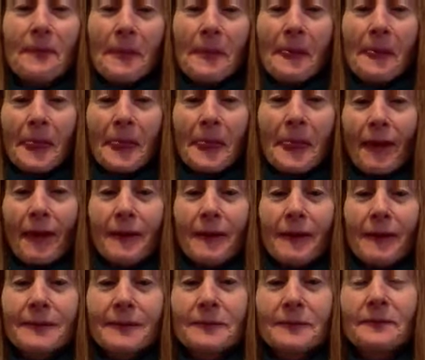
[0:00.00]

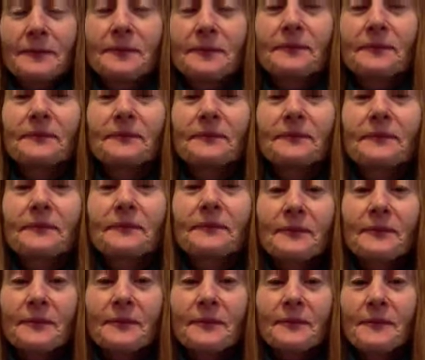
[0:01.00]

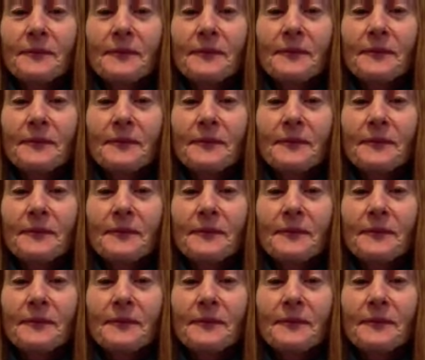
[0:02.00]
Nothing is said.